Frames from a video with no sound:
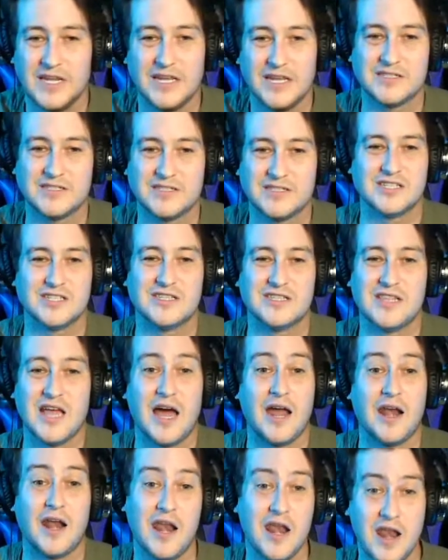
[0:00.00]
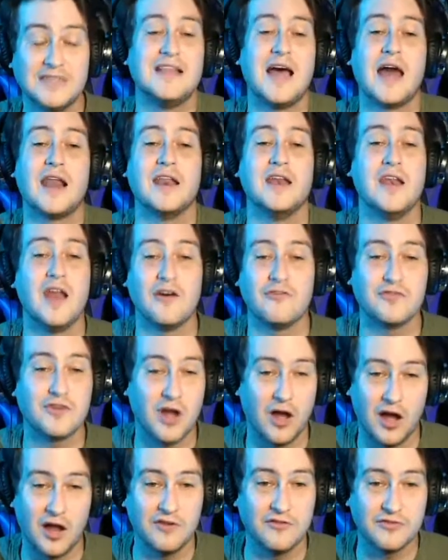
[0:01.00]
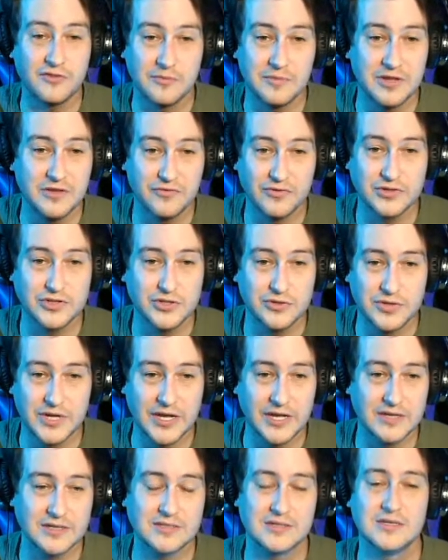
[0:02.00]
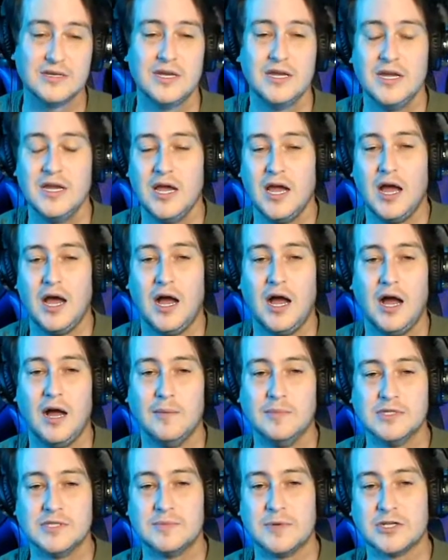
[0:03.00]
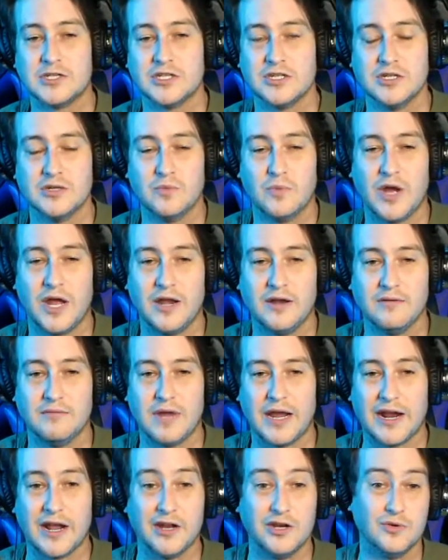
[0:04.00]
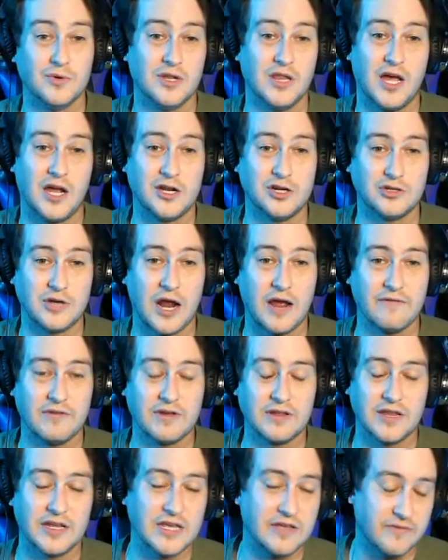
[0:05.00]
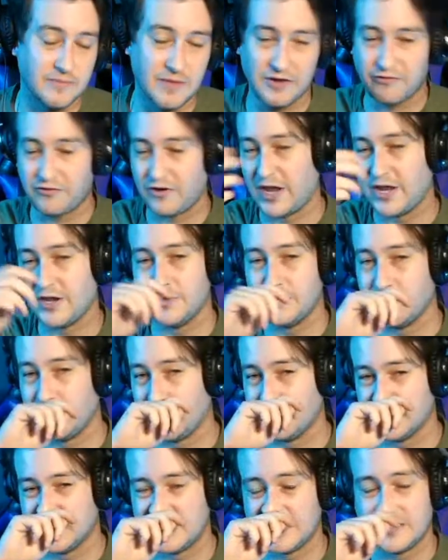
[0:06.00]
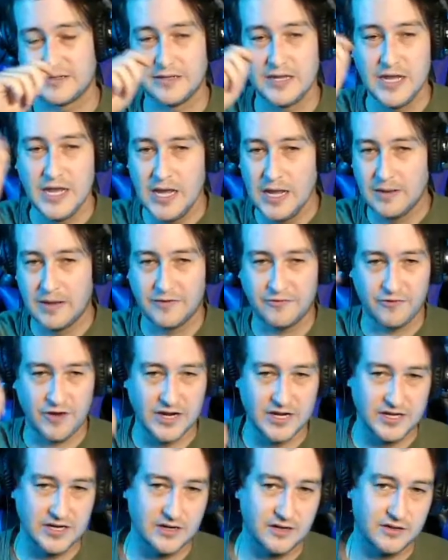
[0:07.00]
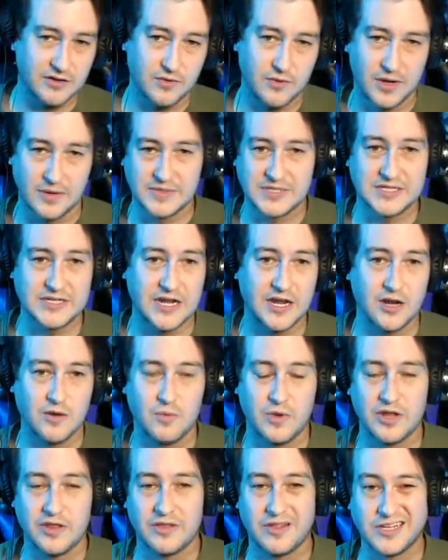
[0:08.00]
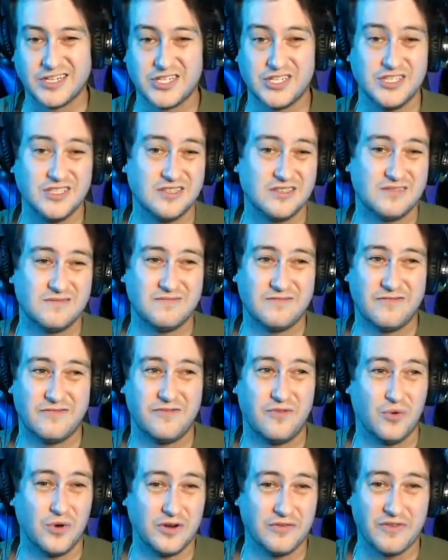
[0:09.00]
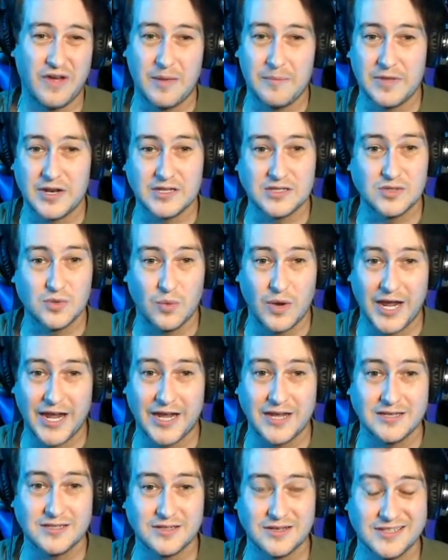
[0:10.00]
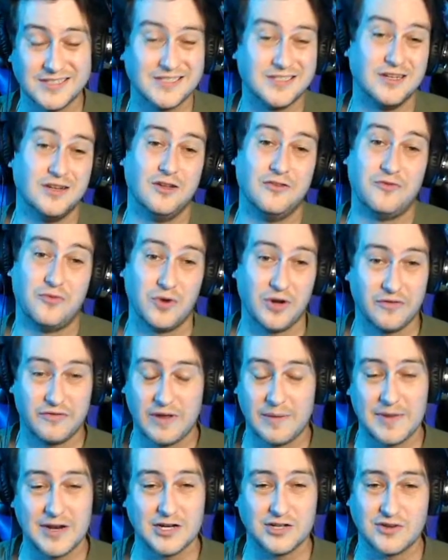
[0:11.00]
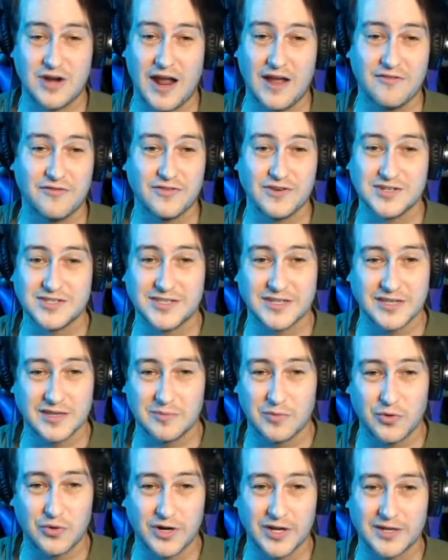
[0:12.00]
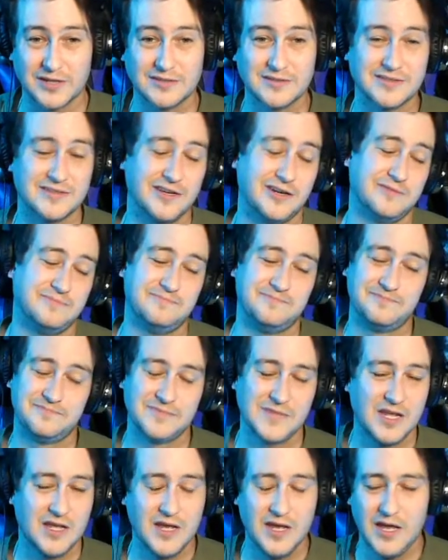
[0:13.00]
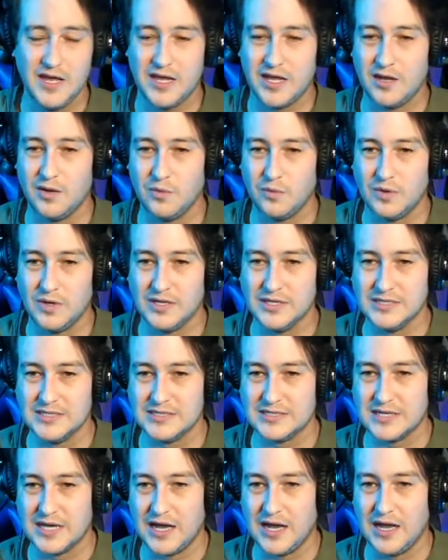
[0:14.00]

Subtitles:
just not enough con for me for 2 days, especially when I got to do a lot of driving. Like even my friend Edith, who I was staying with, like she's 45 minutes away. So it's still a 45-minute drive first thing in the morning. So it was,